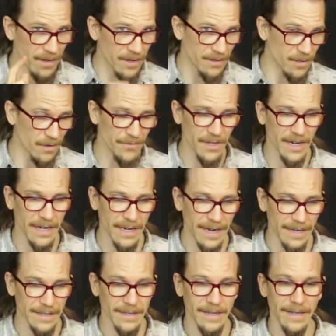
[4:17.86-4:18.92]
that is often
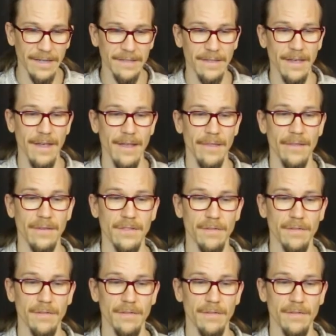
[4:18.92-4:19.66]
neglected is the